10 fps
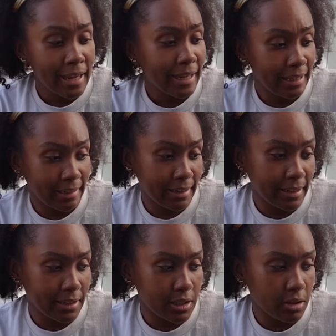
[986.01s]

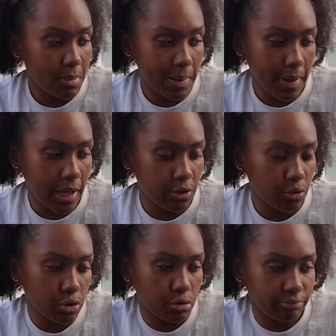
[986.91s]
and my
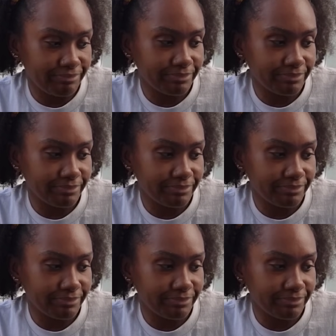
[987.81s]
bathroom,